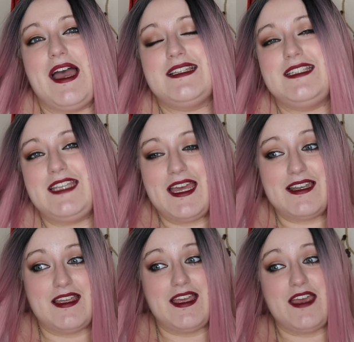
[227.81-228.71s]
And yet
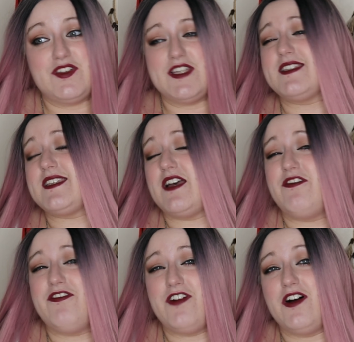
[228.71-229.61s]
Evanescence have
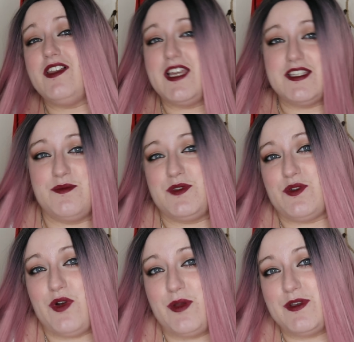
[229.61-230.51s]
far less
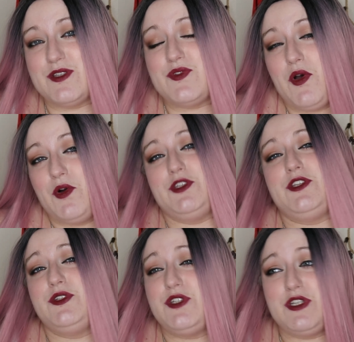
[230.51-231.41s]
subscribers on
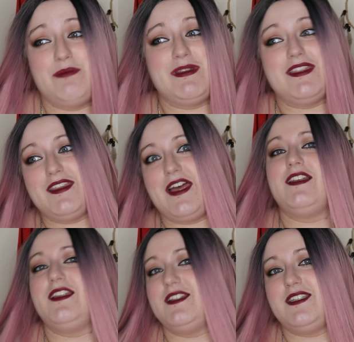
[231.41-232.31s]
YouTube
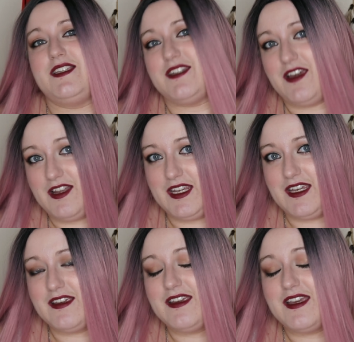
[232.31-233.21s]
than Lindsey
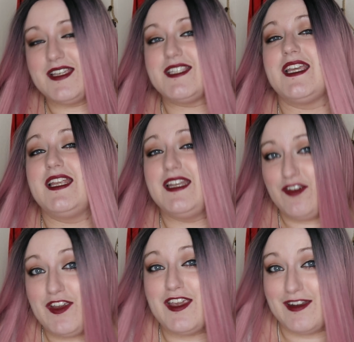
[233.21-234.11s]
Stirling. A
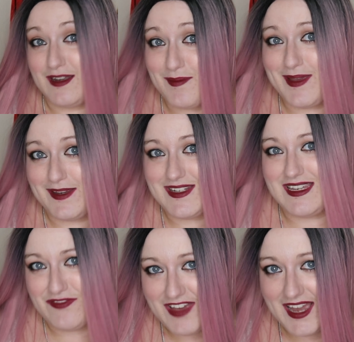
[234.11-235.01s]
significant amount,
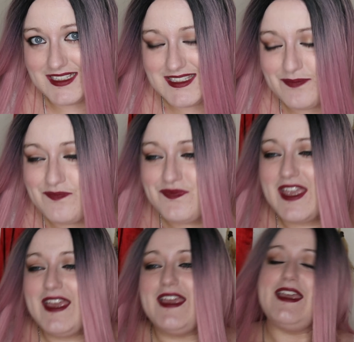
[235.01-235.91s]
in fact.
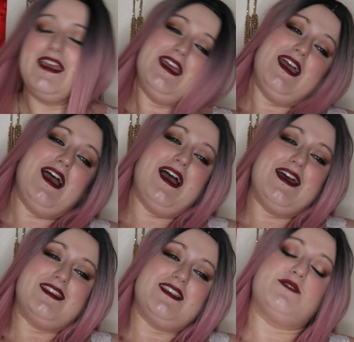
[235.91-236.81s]

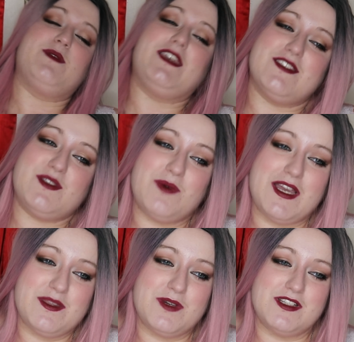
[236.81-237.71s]
And this is because the
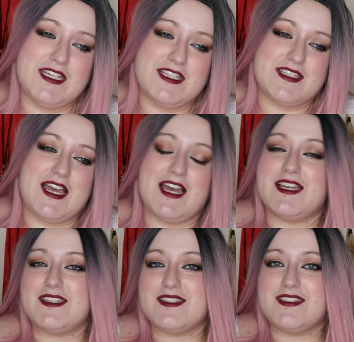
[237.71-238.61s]
way the world is
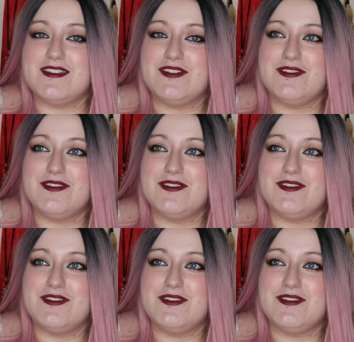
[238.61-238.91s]
has